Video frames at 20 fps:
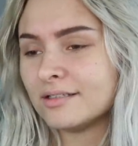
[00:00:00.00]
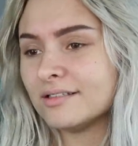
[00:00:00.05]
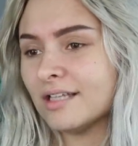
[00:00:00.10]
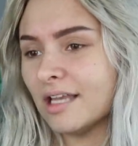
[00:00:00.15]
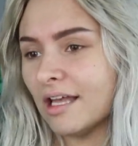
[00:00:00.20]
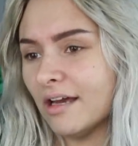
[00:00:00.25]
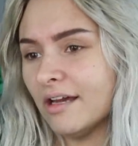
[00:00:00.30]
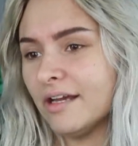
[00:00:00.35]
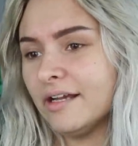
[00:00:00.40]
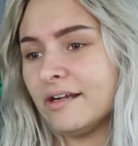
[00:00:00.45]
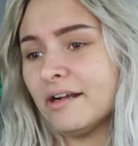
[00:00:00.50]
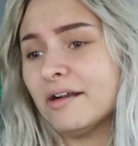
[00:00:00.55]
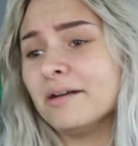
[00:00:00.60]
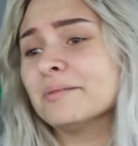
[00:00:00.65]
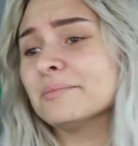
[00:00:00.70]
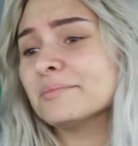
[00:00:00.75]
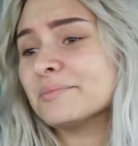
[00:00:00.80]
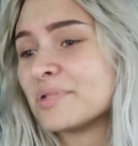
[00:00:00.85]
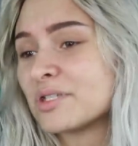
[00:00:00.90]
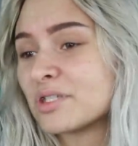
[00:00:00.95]
Like,
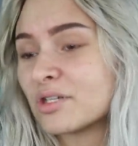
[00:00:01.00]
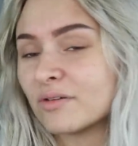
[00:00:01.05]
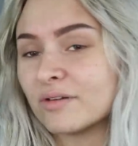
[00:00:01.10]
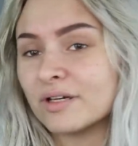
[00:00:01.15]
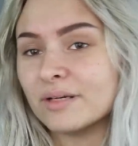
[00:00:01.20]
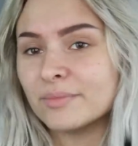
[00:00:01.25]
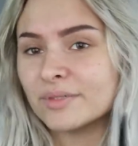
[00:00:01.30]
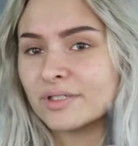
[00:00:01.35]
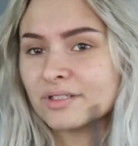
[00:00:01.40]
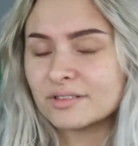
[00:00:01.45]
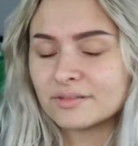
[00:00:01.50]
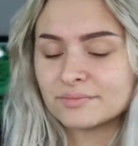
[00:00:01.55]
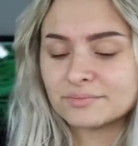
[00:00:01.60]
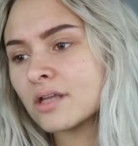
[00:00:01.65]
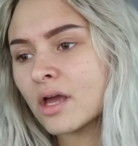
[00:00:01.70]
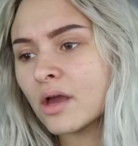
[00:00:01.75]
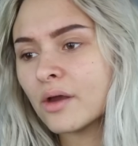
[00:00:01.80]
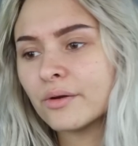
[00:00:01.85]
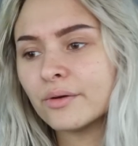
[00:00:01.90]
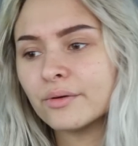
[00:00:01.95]
I'm sorry, but
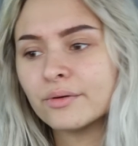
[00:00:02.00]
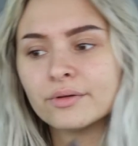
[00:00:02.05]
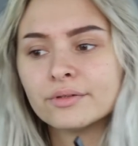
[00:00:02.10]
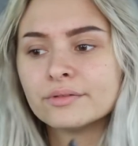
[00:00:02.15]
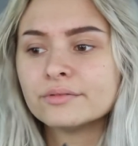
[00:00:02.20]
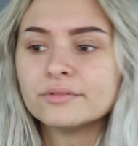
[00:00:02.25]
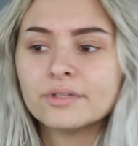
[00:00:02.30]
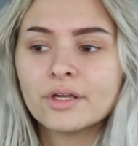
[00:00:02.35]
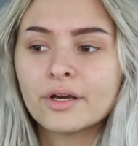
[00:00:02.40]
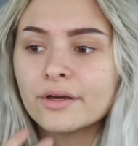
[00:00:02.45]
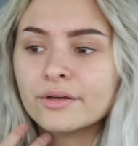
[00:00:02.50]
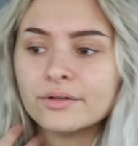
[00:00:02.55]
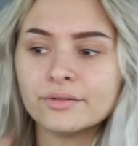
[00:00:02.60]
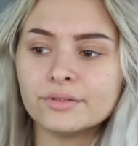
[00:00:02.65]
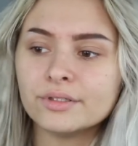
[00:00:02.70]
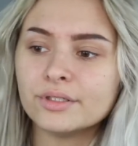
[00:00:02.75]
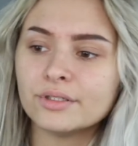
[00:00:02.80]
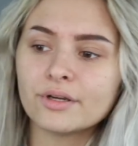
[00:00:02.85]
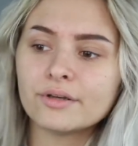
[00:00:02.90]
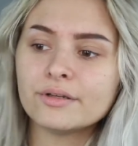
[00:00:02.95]
no, you don't
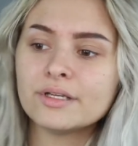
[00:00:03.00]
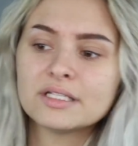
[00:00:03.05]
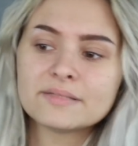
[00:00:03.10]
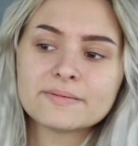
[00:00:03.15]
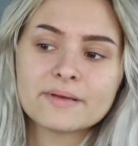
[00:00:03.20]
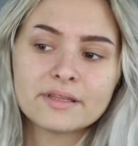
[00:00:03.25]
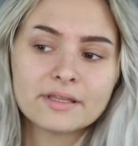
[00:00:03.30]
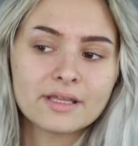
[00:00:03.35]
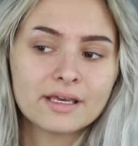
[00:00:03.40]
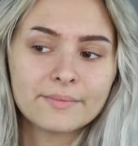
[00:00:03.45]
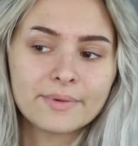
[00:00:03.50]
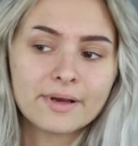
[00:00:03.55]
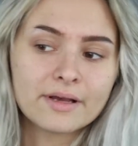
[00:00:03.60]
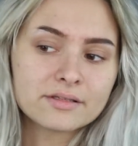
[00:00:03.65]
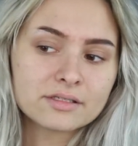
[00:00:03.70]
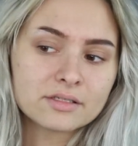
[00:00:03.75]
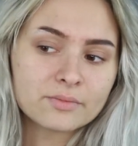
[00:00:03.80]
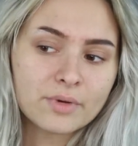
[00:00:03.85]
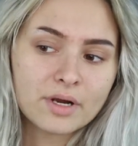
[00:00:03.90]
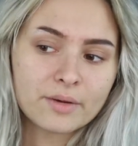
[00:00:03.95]
need to spend £8
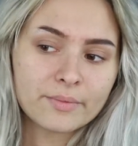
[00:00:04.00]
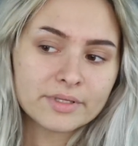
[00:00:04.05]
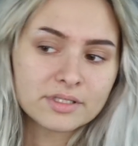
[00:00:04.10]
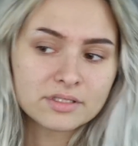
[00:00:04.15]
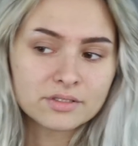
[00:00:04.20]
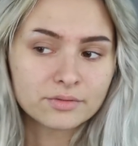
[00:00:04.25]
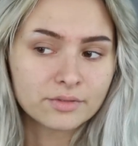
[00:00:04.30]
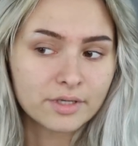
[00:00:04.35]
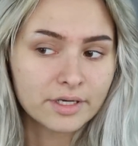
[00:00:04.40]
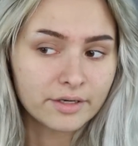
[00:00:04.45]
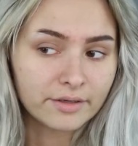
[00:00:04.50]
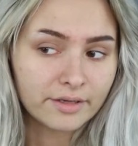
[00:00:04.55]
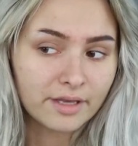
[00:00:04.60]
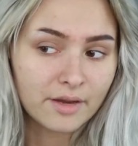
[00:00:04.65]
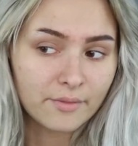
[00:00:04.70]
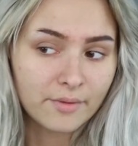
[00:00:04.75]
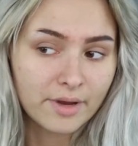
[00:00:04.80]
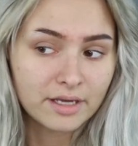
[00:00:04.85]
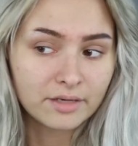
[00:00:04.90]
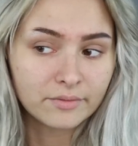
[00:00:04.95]
on a brow pencil. I don't
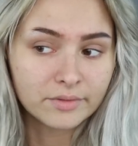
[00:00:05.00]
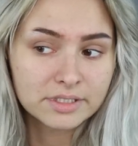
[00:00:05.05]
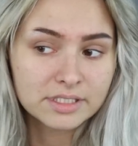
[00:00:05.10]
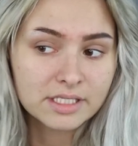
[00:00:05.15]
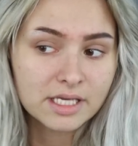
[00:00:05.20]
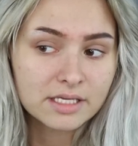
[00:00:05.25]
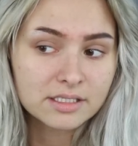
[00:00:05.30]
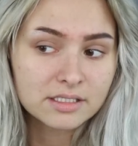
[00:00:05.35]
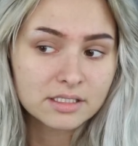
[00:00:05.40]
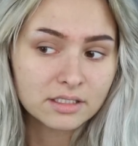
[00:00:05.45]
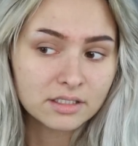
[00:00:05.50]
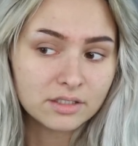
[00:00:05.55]
care what anyone says.